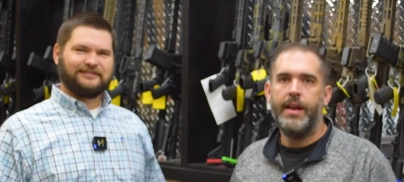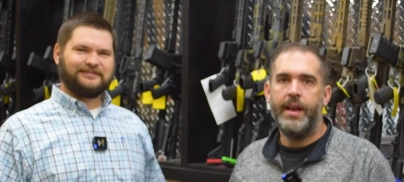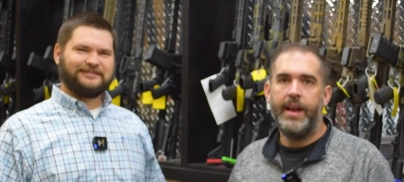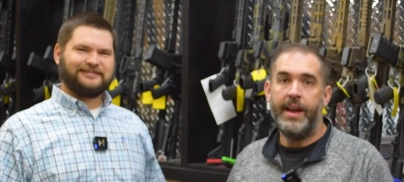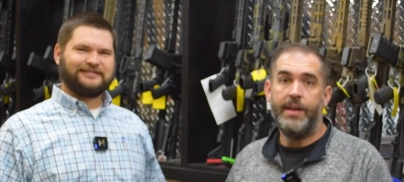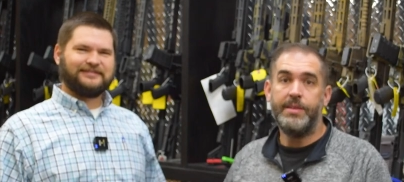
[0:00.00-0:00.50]

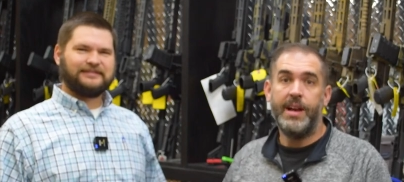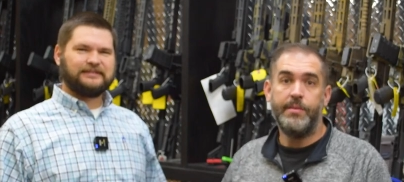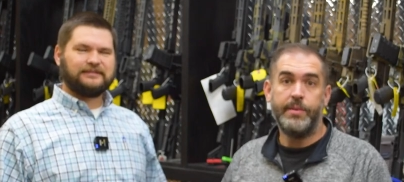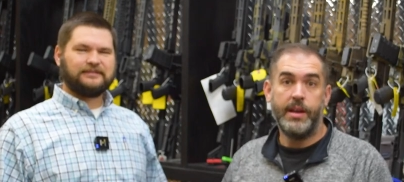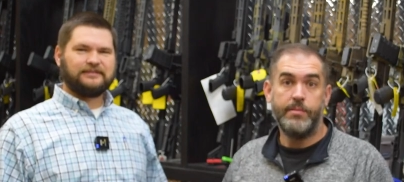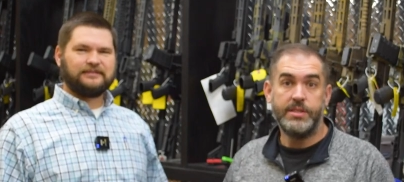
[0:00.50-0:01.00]
Speaker 1: Hey, I'm
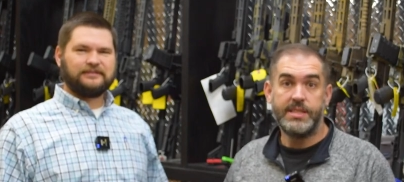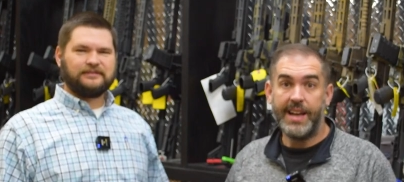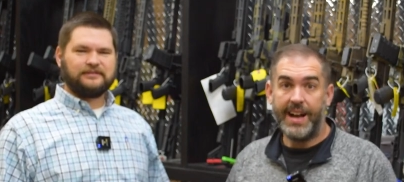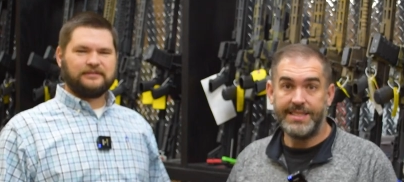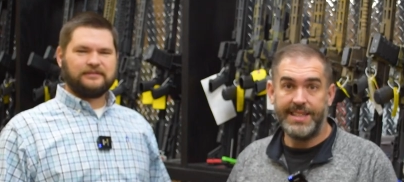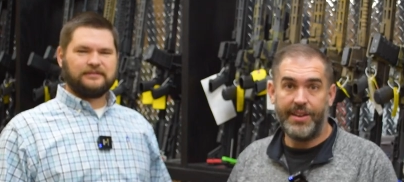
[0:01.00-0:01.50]
Guyton Montgomery,
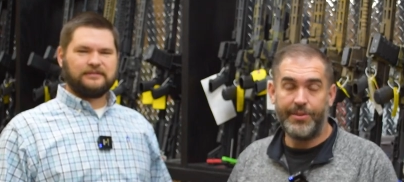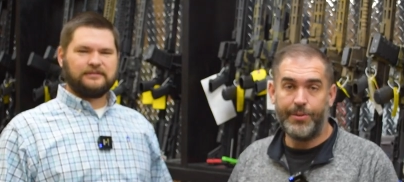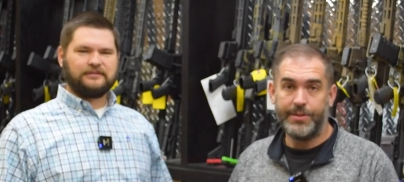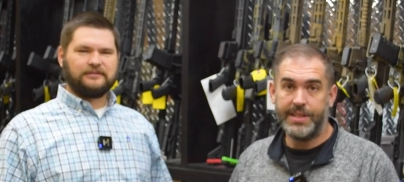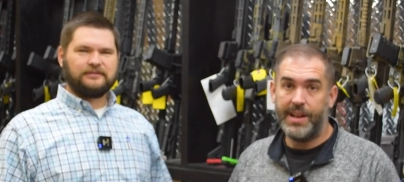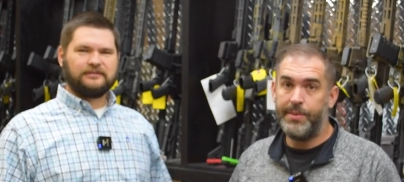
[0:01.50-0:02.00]
Scott's
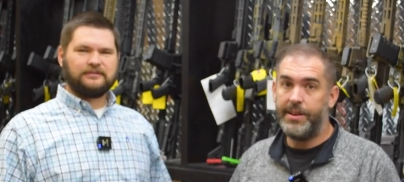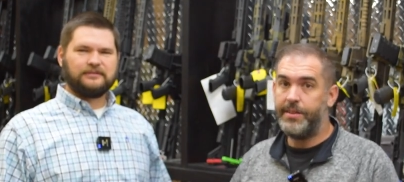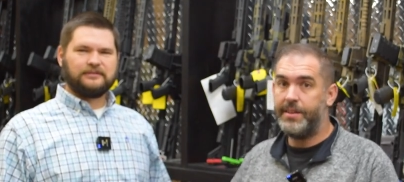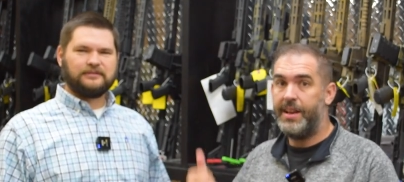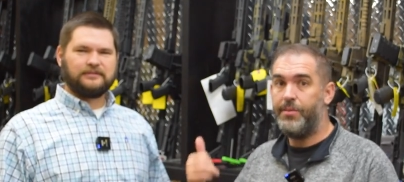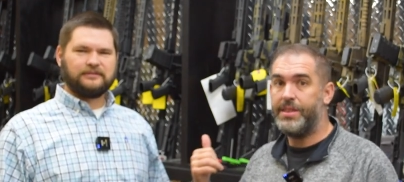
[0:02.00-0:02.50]
Outdoors. I'm here
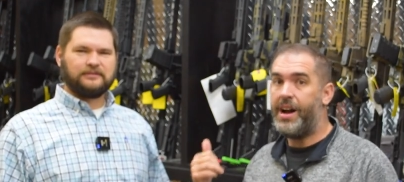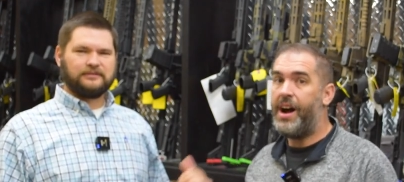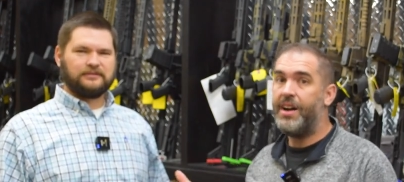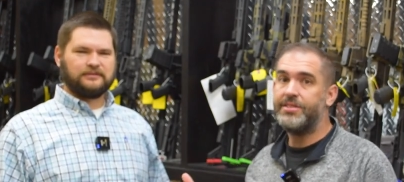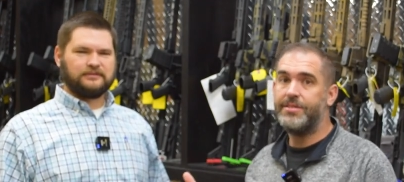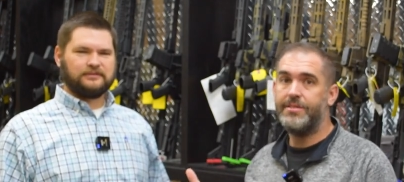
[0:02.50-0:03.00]
today with
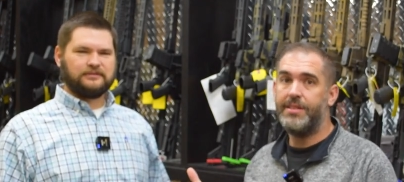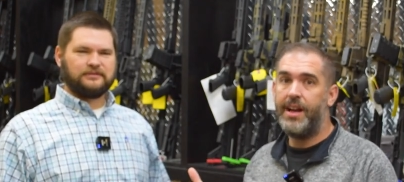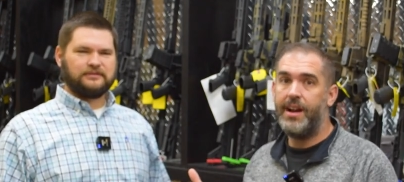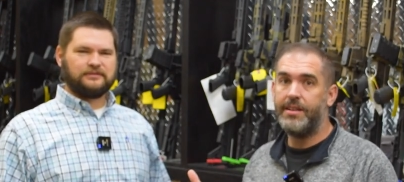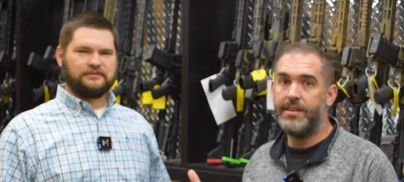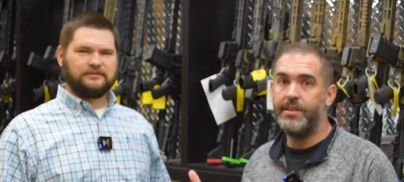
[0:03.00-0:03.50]
Oscar
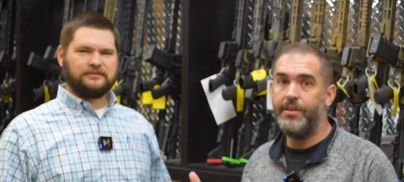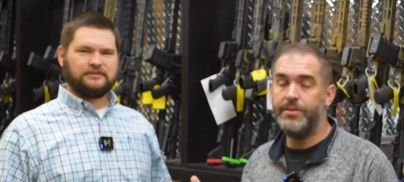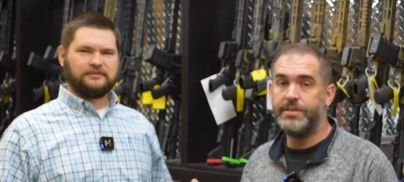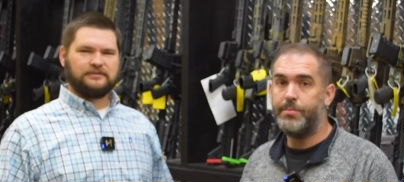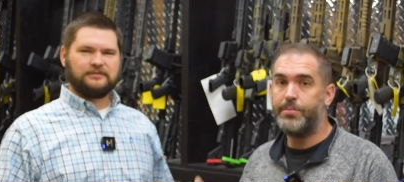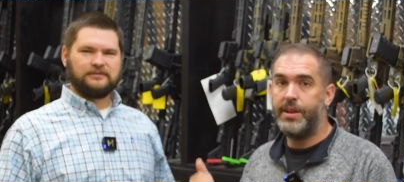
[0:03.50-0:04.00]
Locklin, who
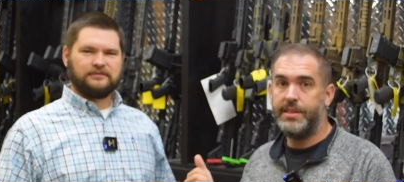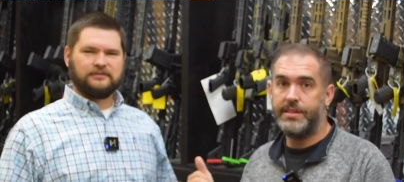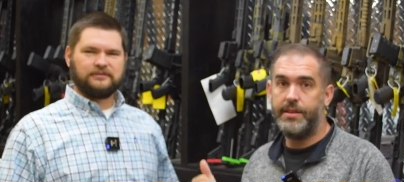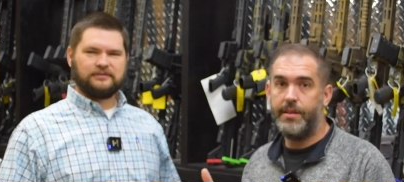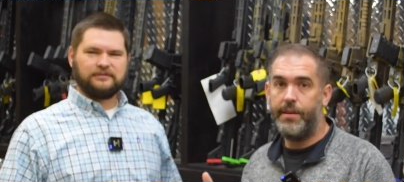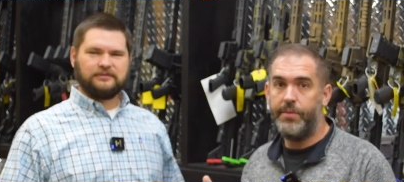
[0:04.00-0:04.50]
is the
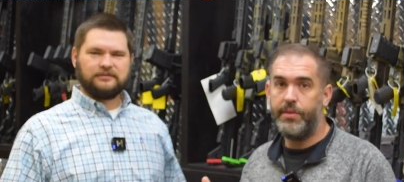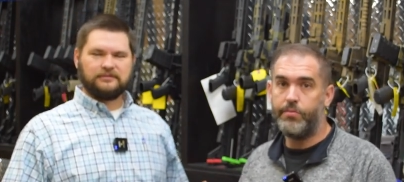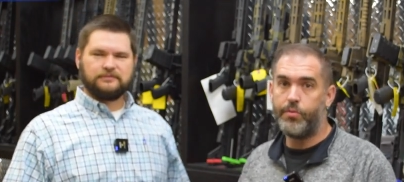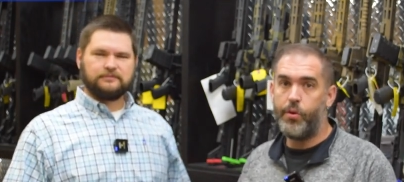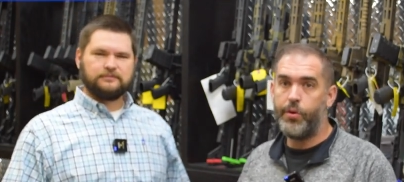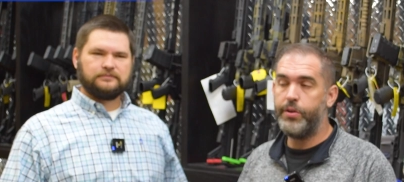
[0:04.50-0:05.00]
president of the
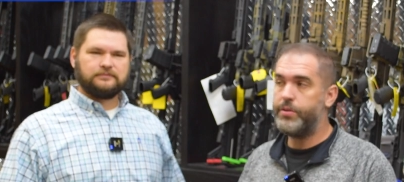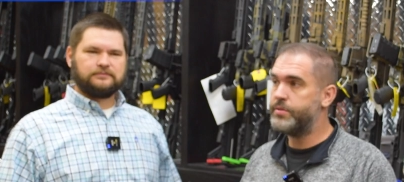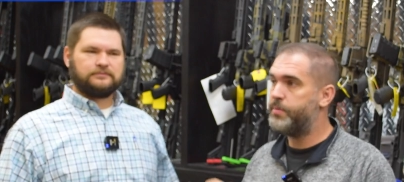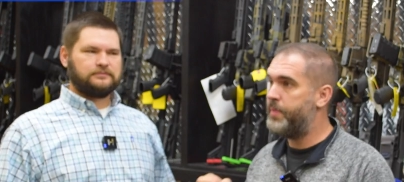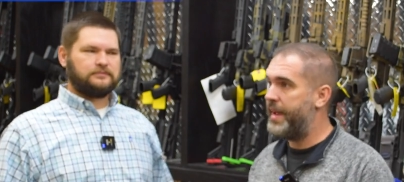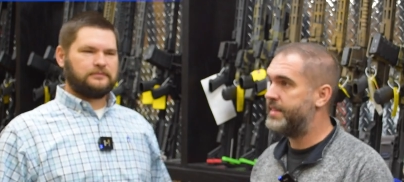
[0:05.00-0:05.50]

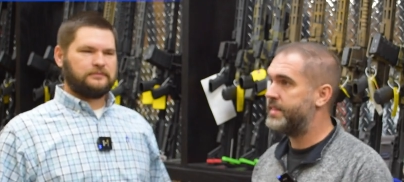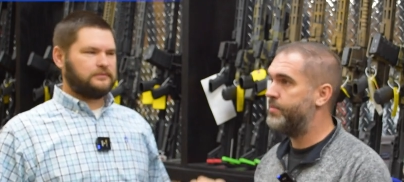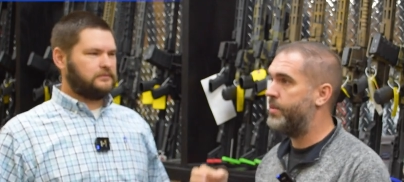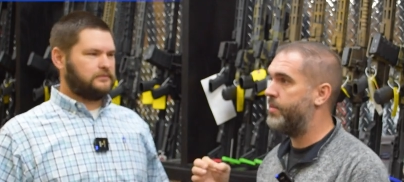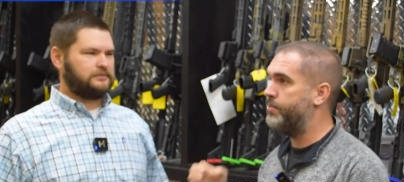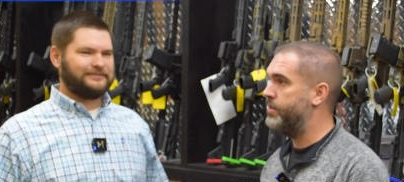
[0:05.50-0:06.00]
Royals
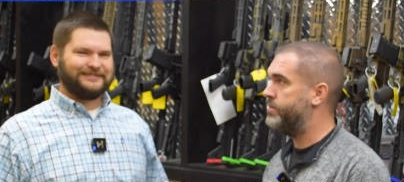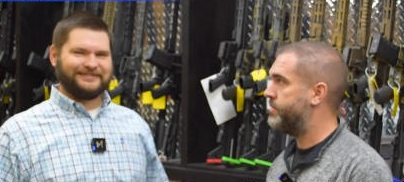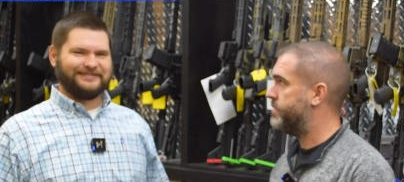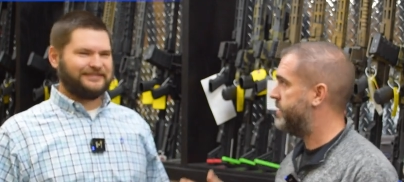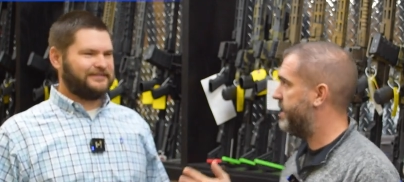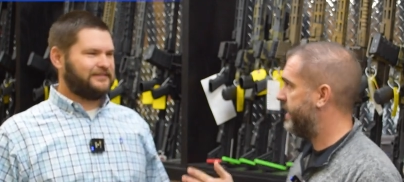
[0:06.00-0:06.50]
Basketball
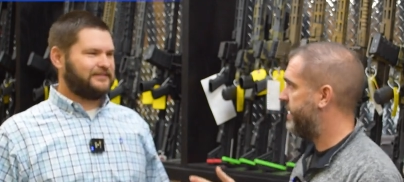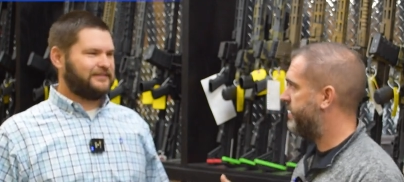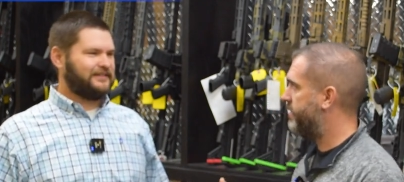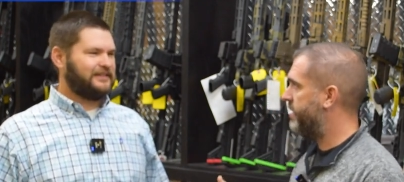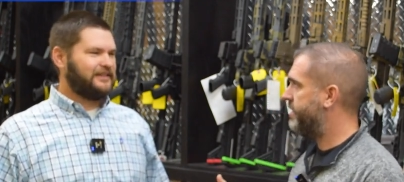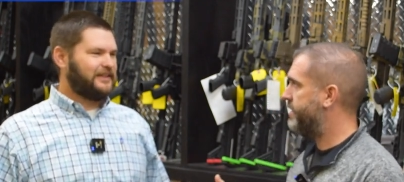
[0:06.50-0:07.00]
Boosters. Did I get
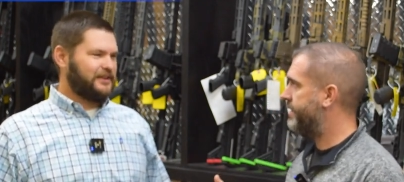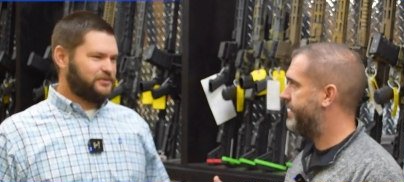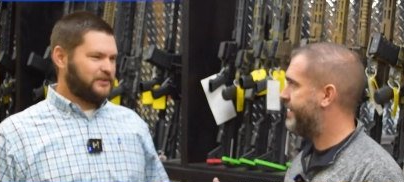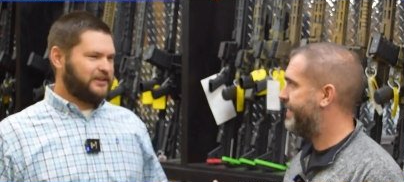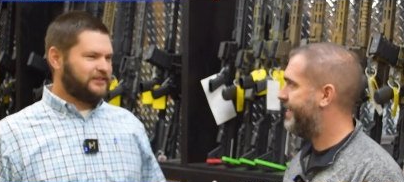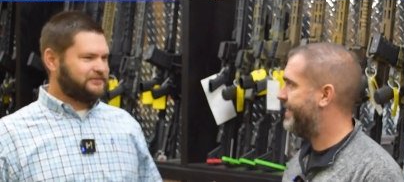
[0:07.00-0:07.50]
that right?
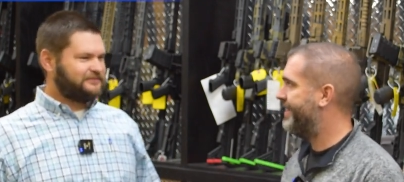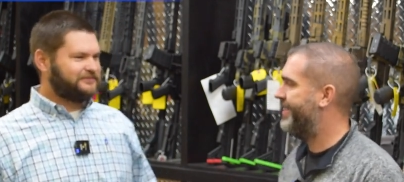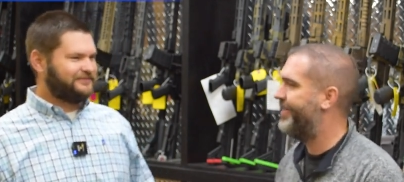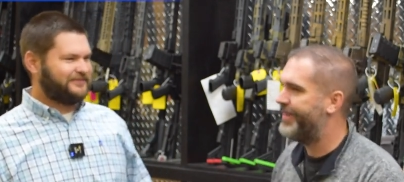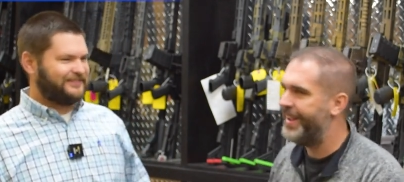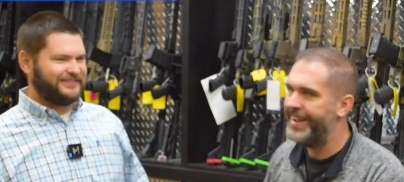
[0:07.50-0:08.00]
That's right.
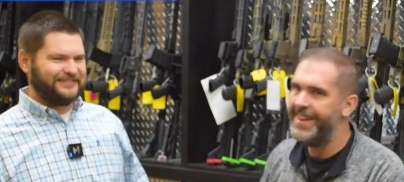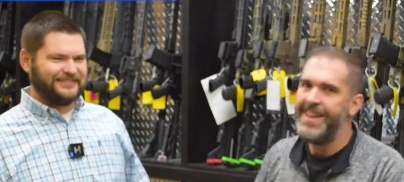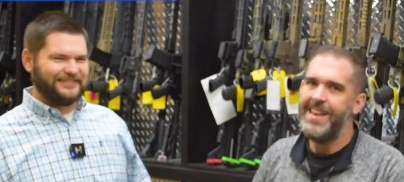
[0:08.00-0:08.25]
Okay.